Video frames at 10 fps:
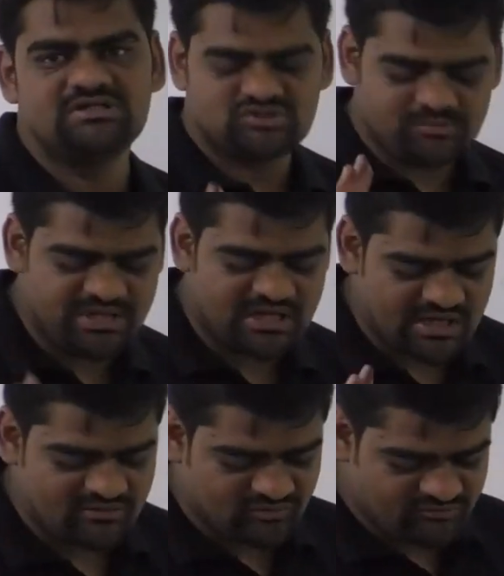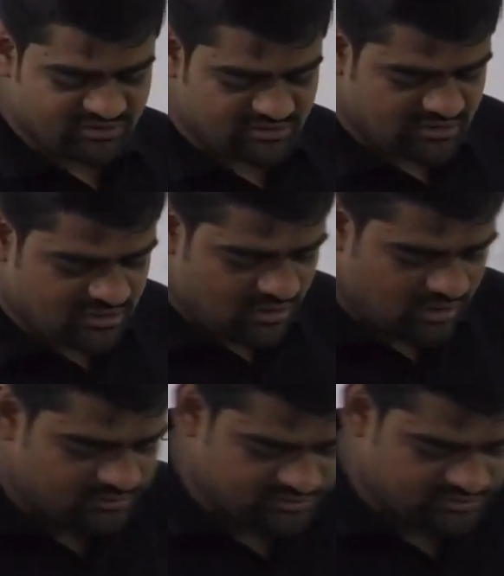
So be careful with all those